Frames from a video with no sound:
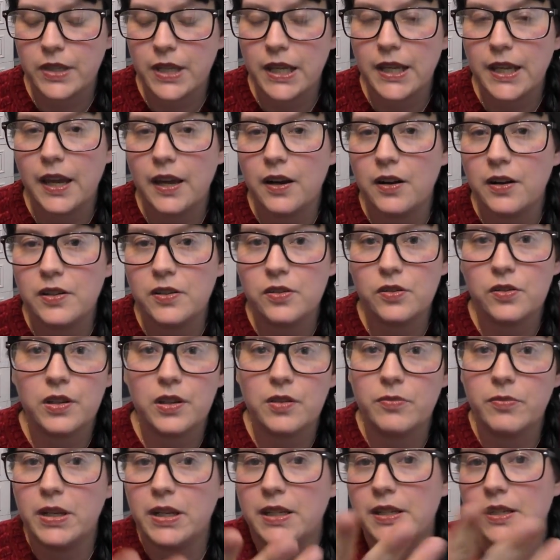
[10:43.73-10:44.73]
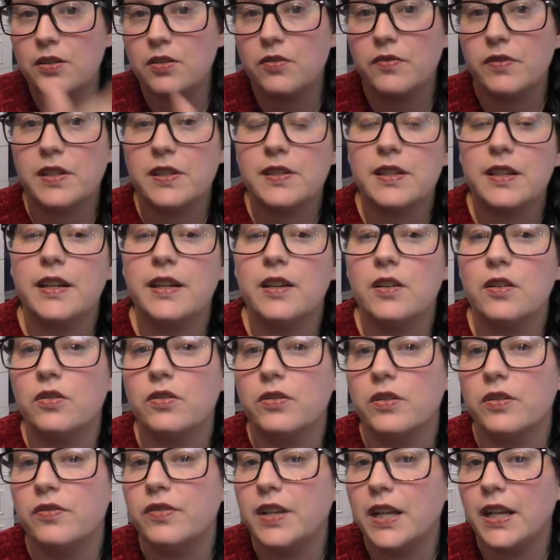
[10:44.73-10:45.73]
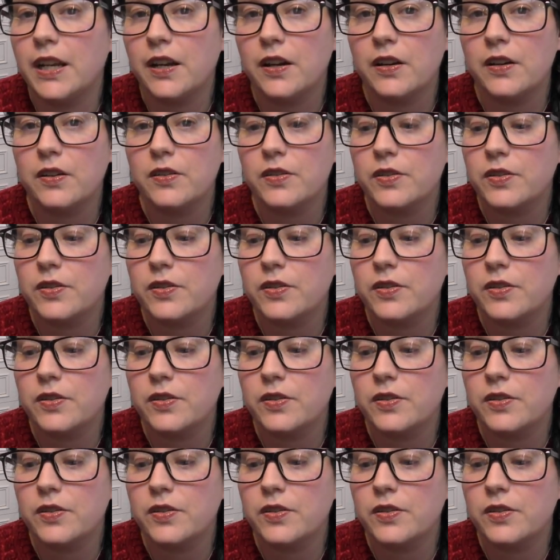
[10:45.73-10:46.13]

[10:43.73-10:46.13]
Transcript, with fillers: yeah, I documented it obviously on the video.